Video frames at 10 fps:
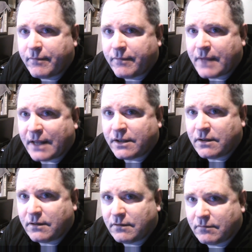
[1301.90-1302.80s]
that
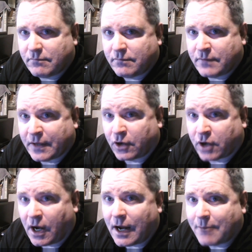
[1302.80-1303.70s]
they're
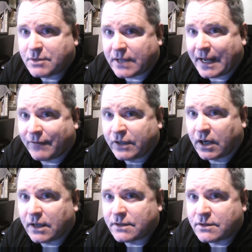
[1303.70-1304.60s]
cops, they have
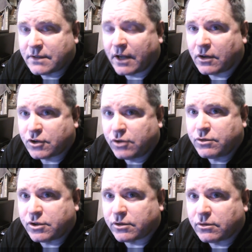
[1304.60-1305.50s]
guns, they'll
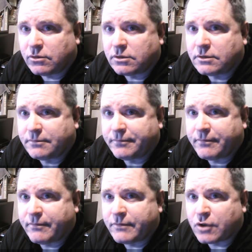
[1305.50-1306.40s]
shoot you,
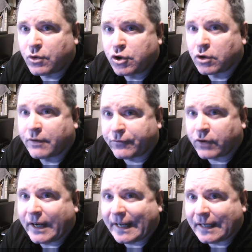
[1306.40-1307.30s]
so you're
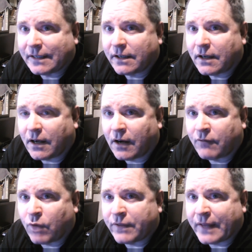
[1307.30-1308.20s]
afraid
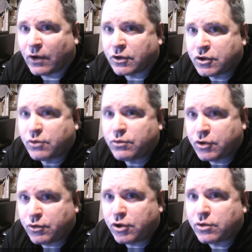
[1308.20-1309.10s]
of what they'll do
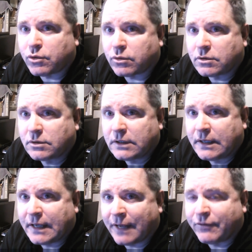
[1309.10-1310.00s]
to you
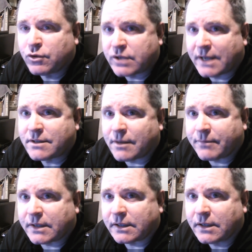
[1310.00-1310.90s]
if you say
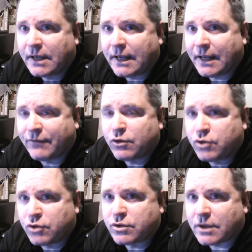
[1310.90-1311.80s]
something, if you
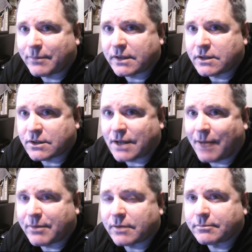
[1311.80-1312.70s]
do something to
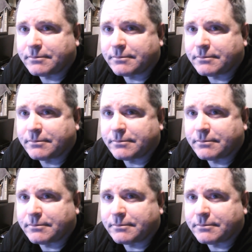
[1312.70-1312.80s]
stop them.